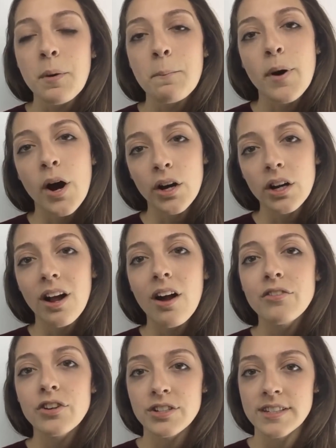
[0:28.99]
part
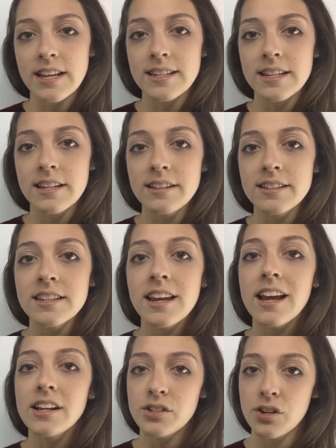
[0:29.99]
of your sentence
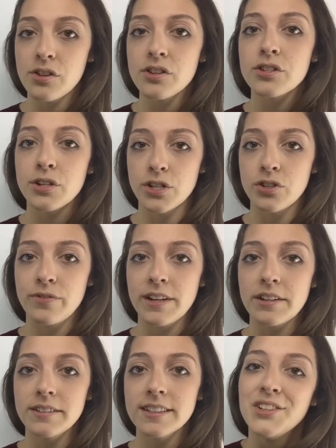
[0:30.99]
into the search field.